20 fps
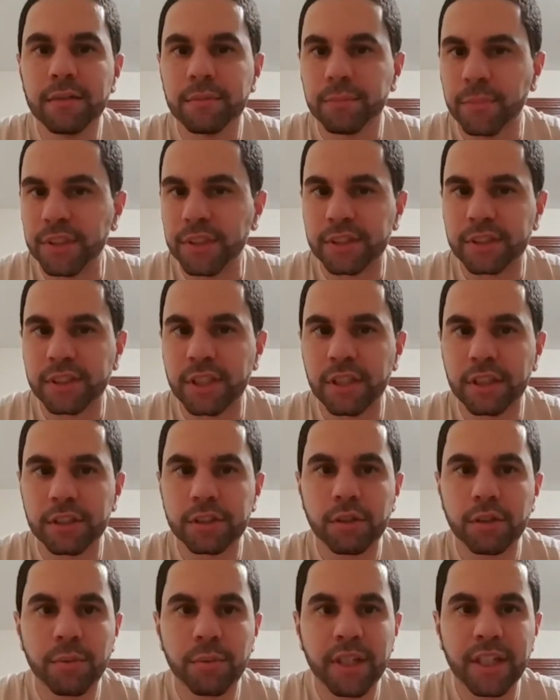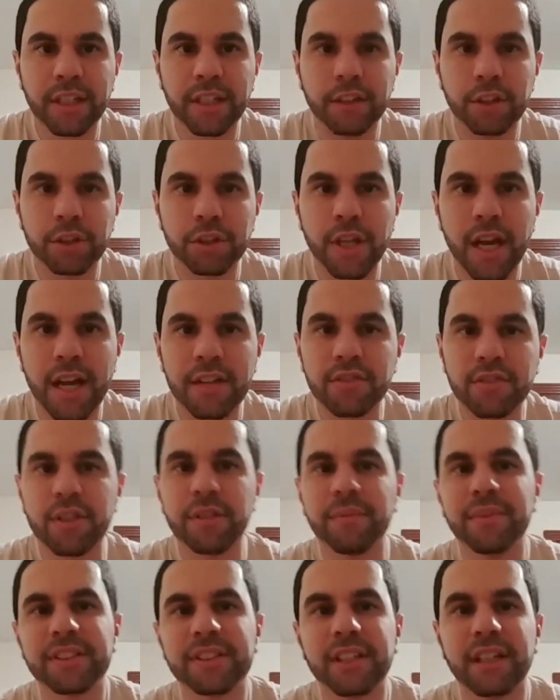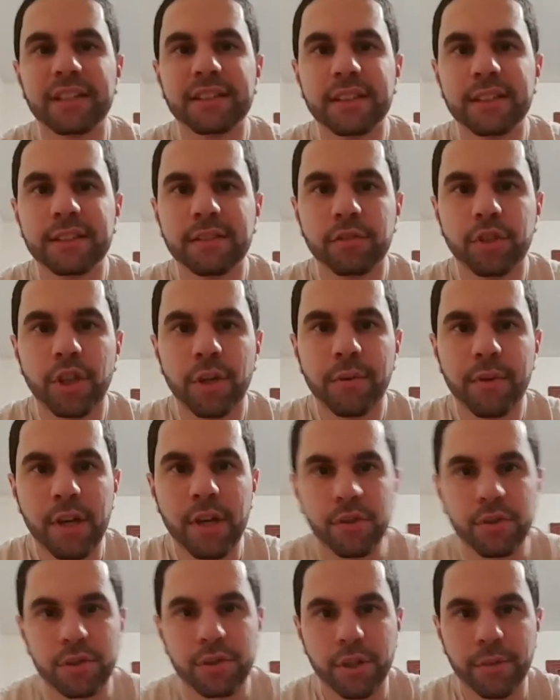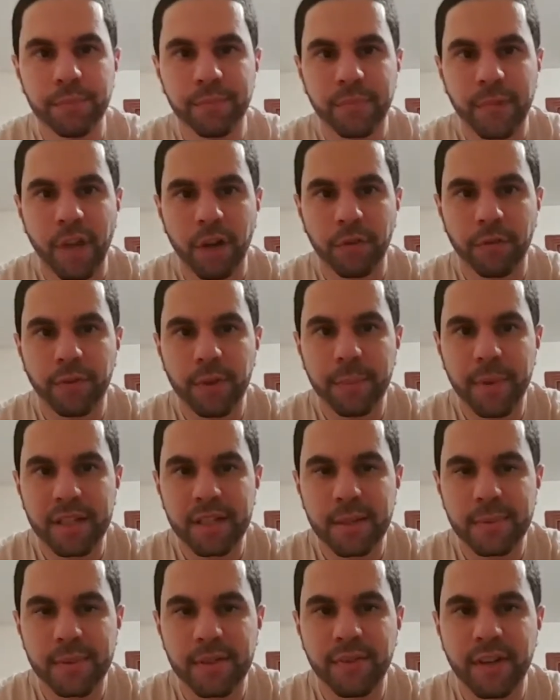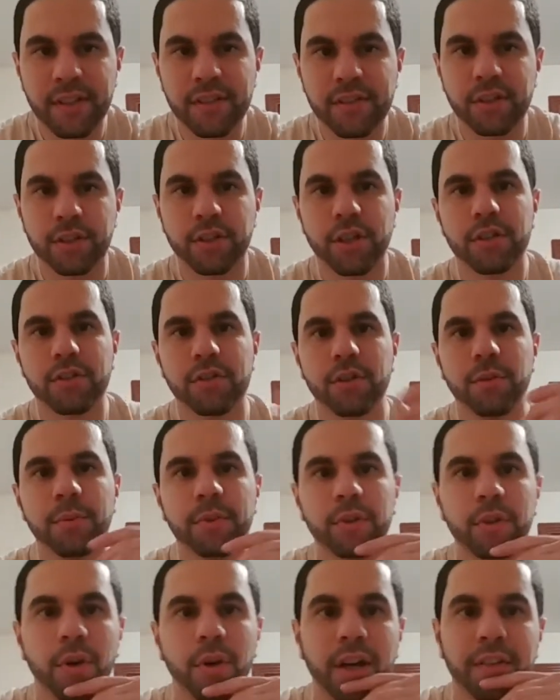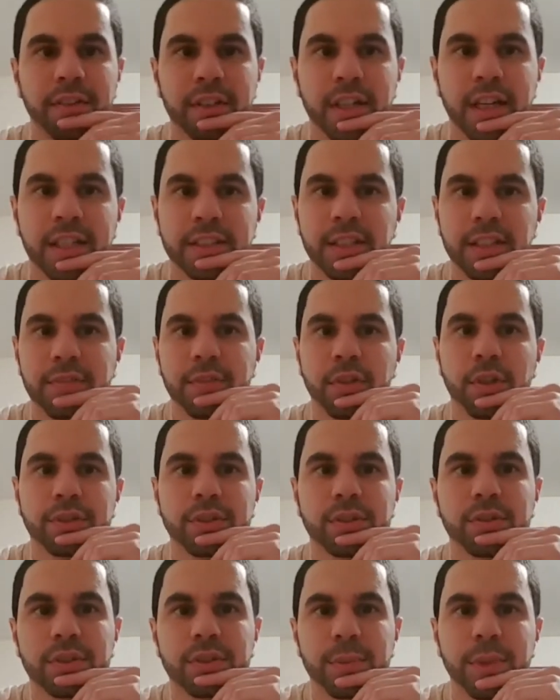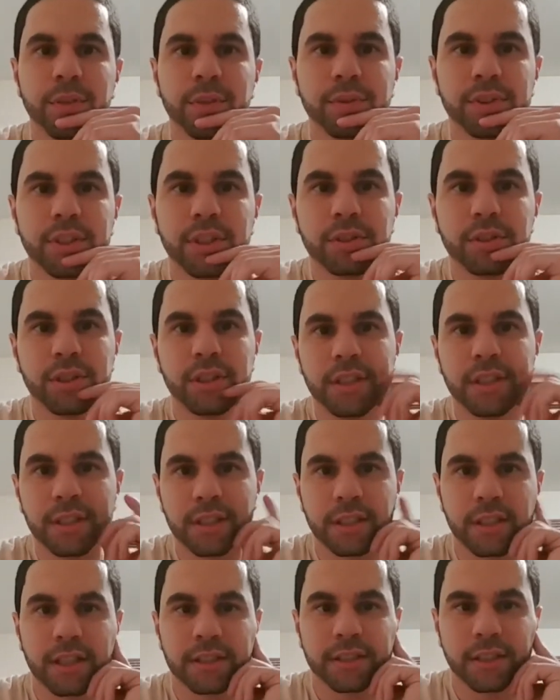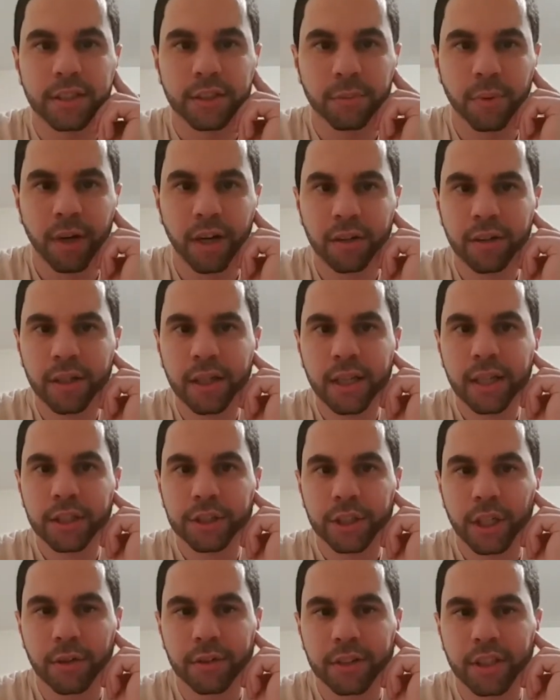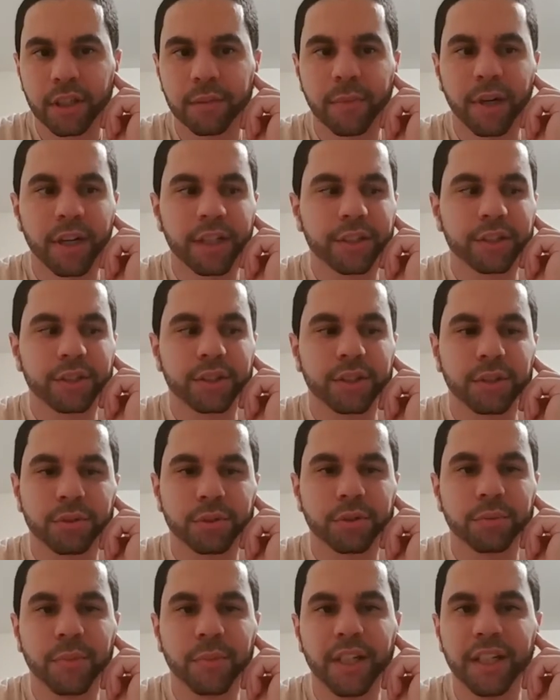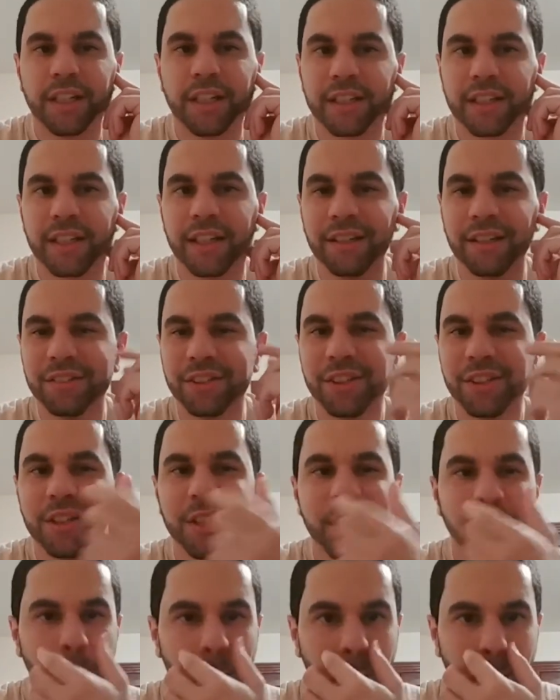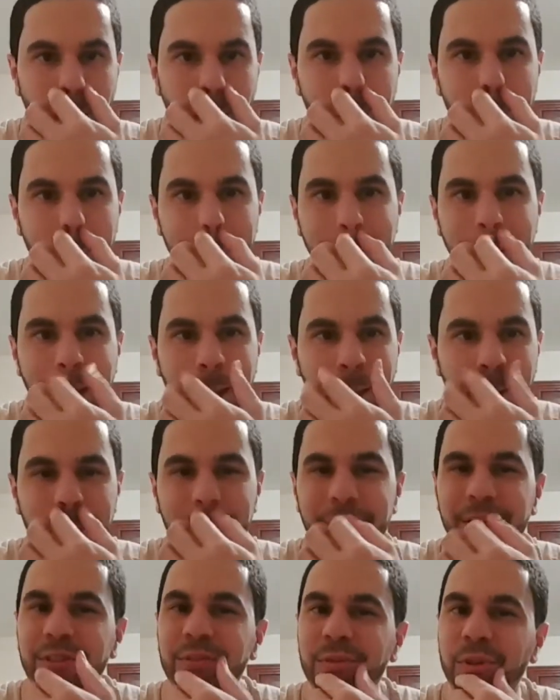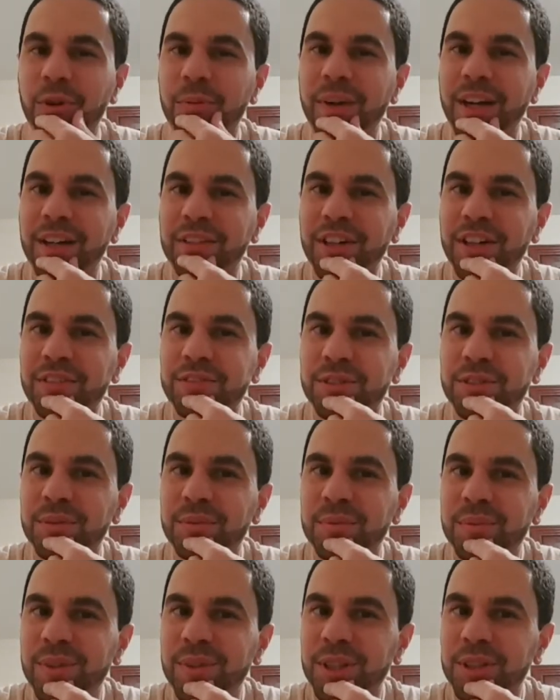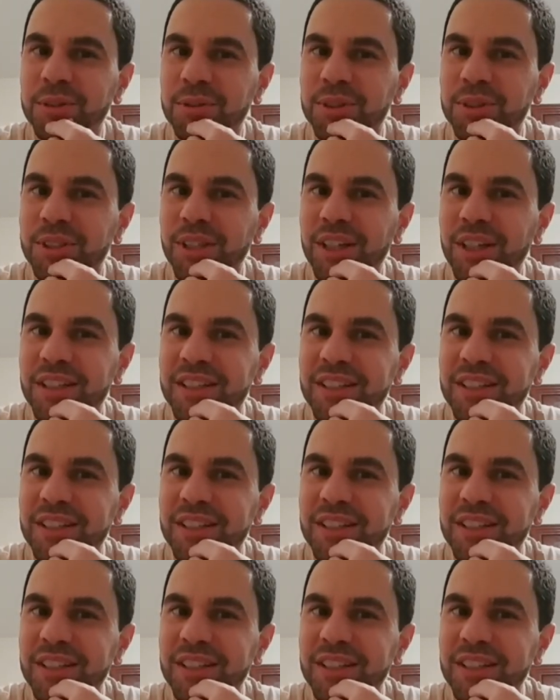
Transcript: Please continue to get to know everybody in the chat. See if anybody's content is of genuine interest to you. Our feedback, tips, advice, and suggestions to improve the quality of the content. If you also know somebody who is interested in the content as well, share with them on your social media accounts. But yeah, I don't know, throwback live stream. Interesting.